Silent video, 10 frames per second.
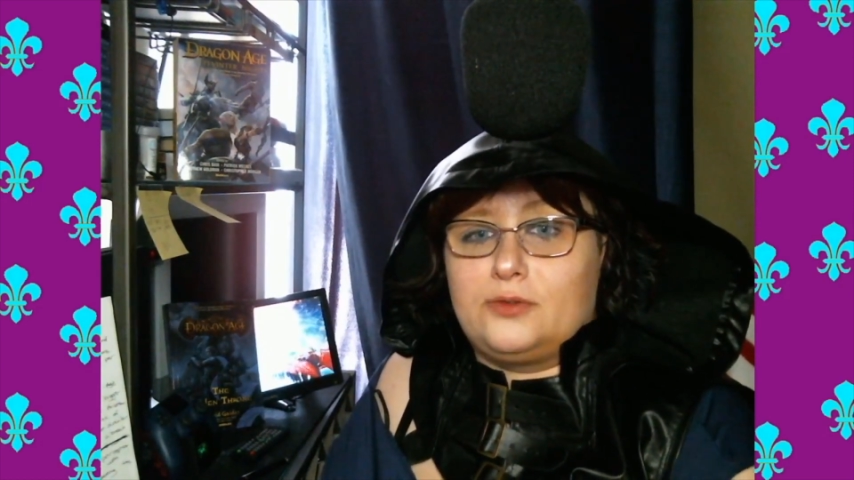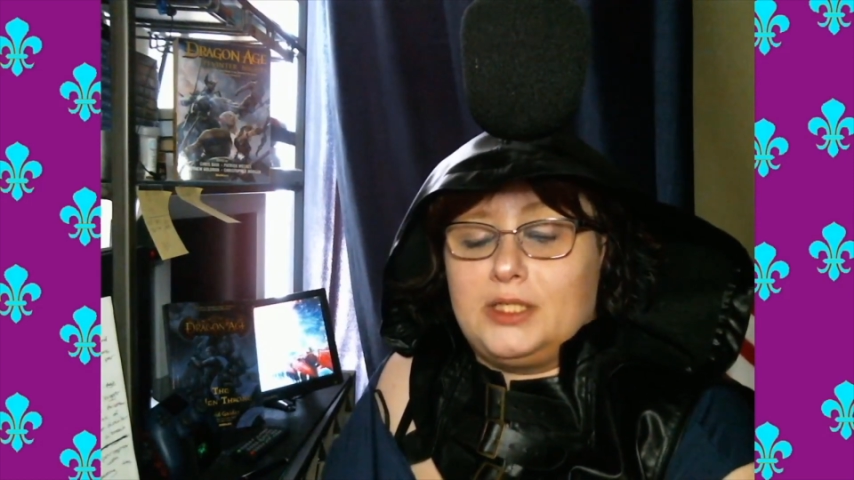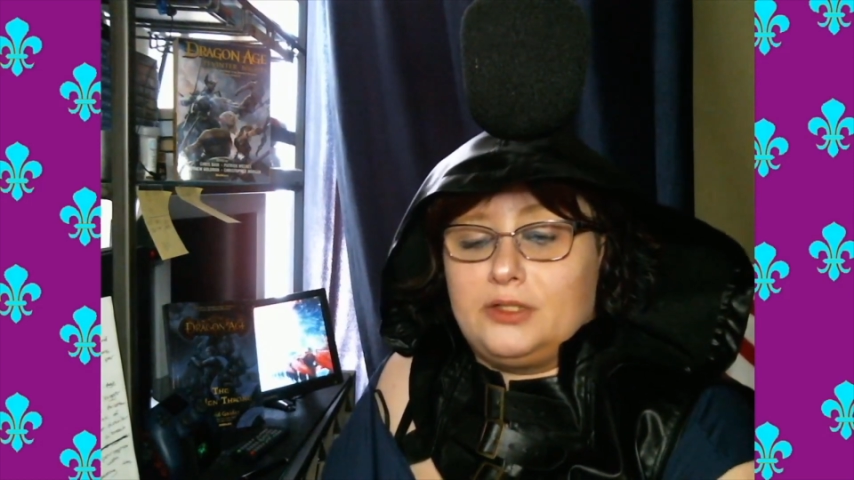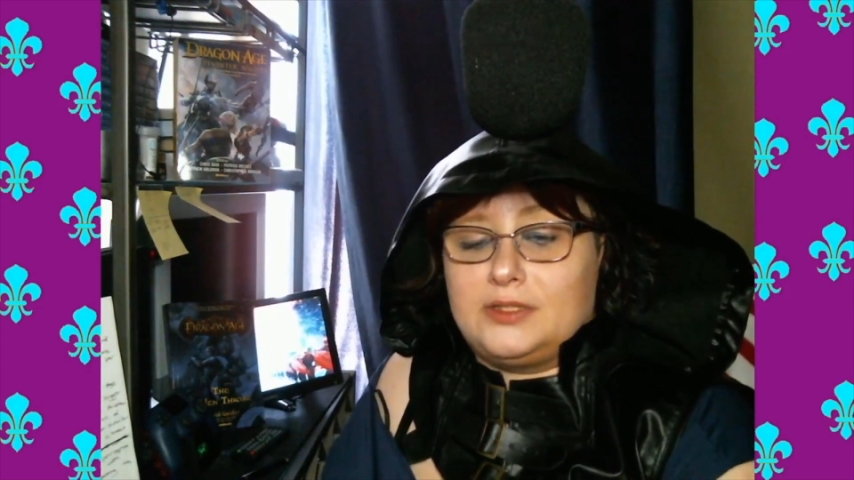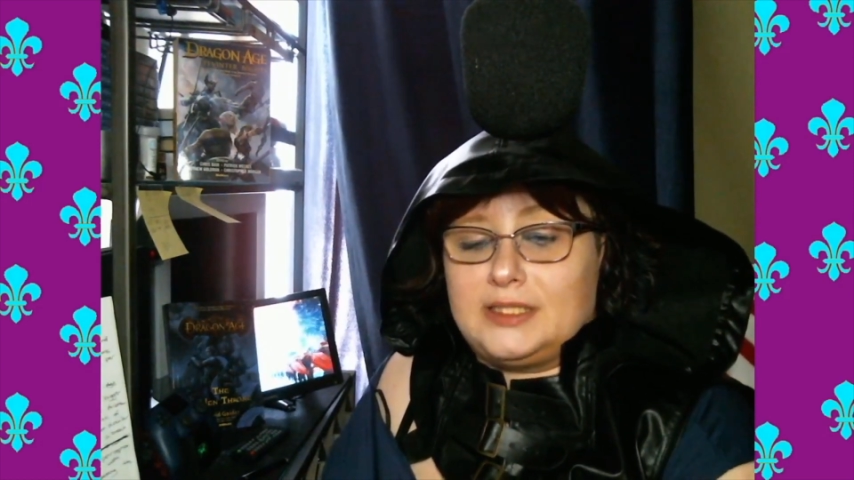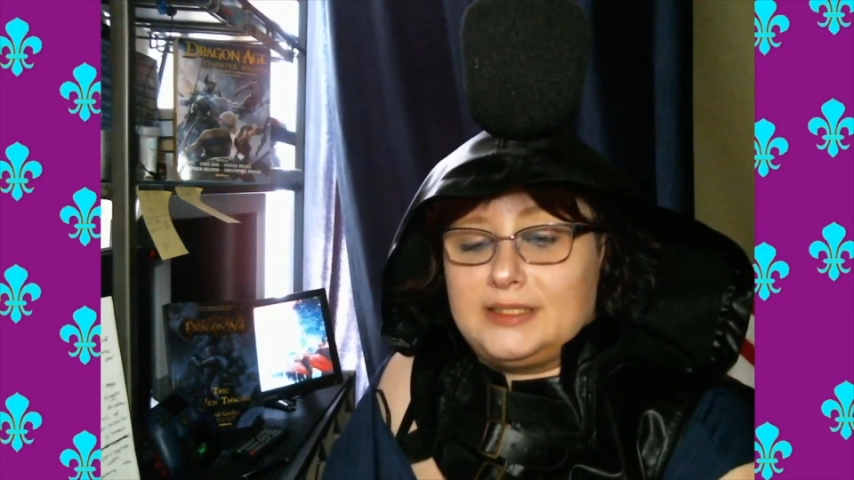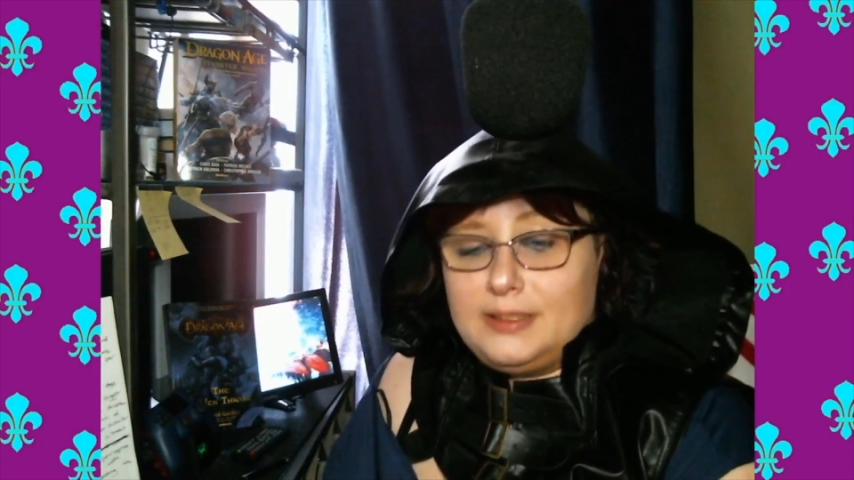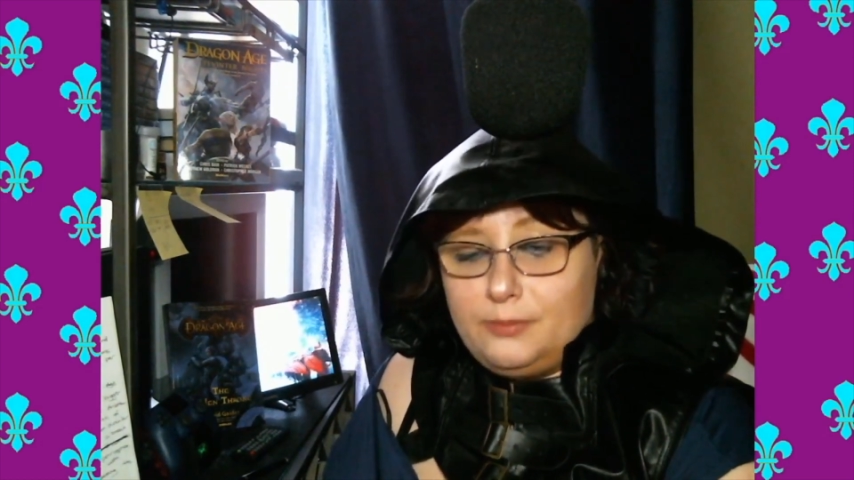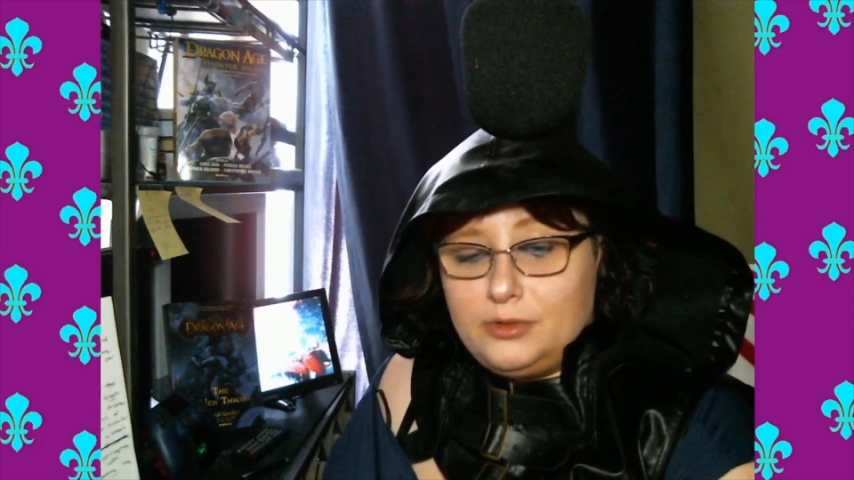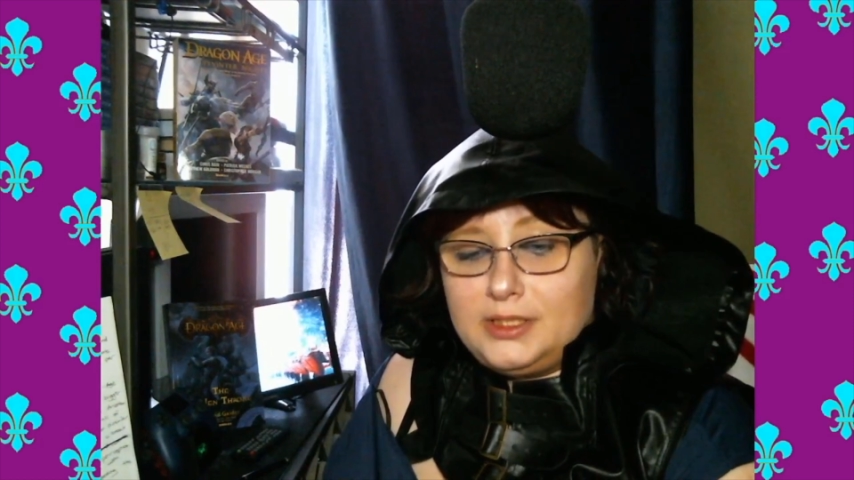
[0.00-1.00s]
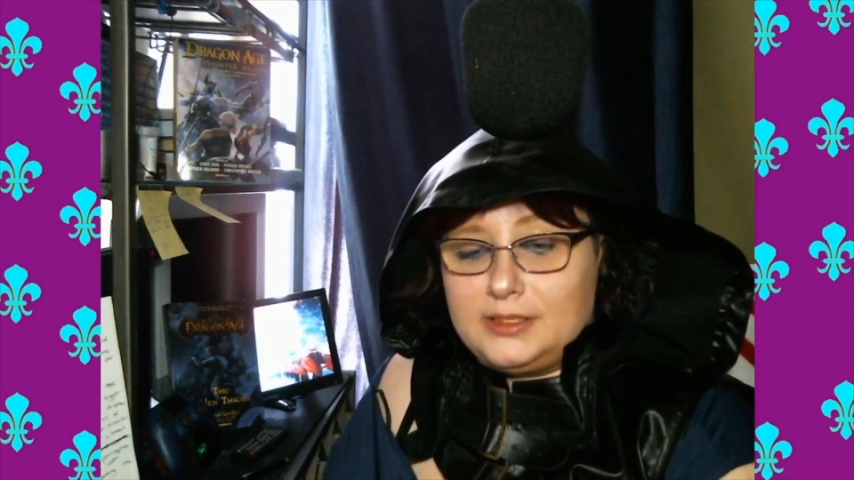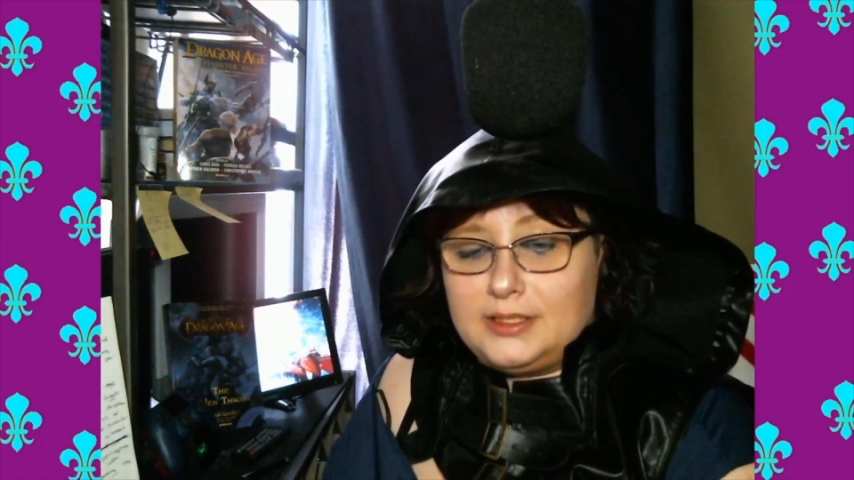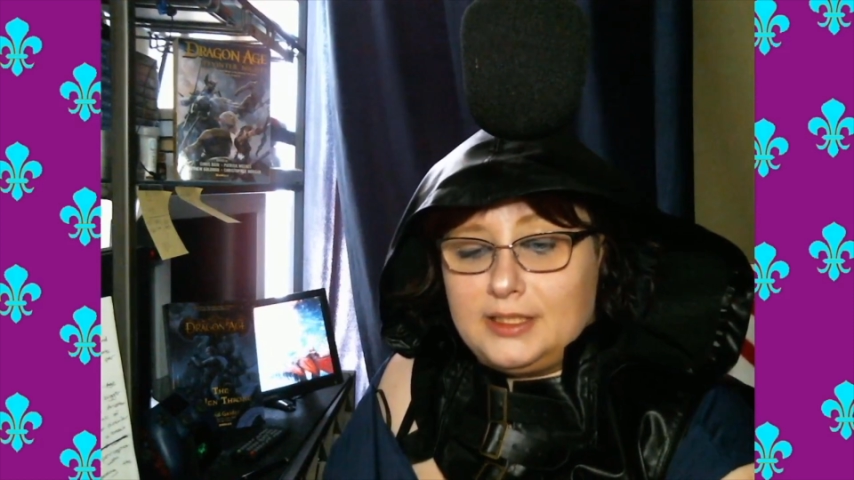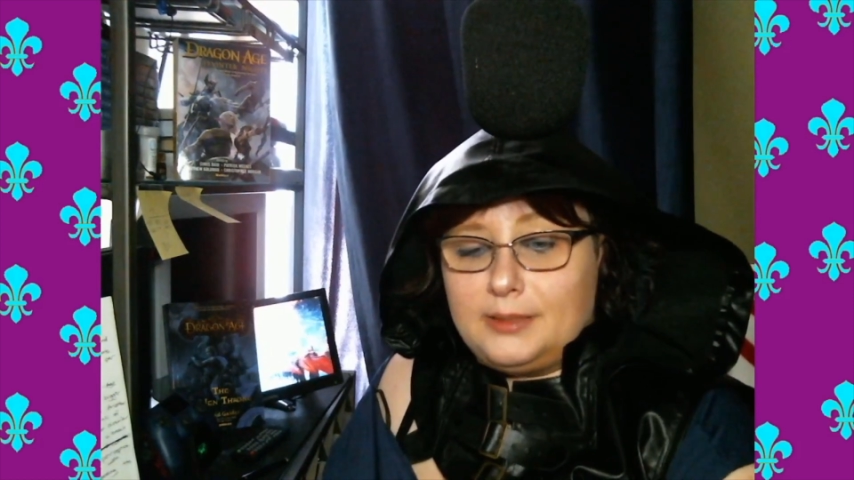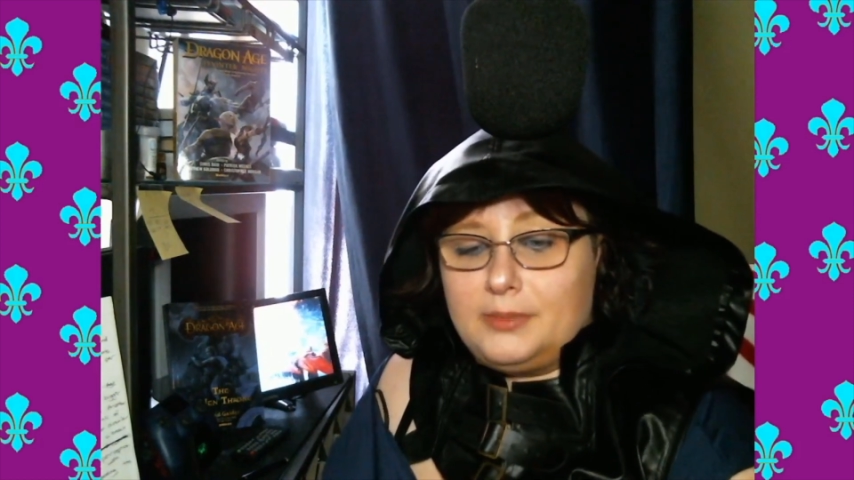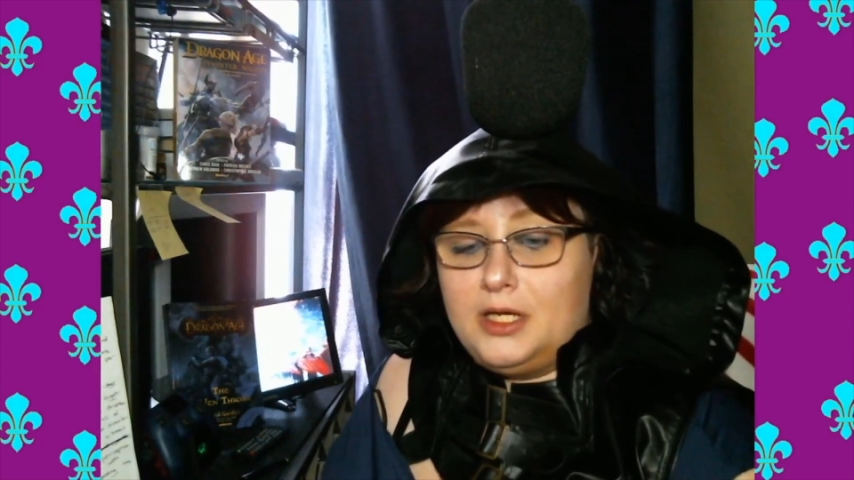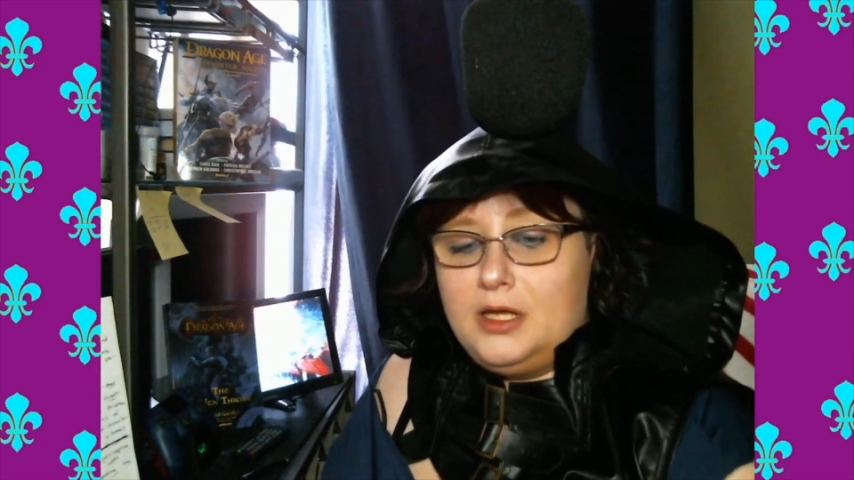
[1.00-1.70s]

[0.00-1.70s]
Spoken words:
creators at some point in time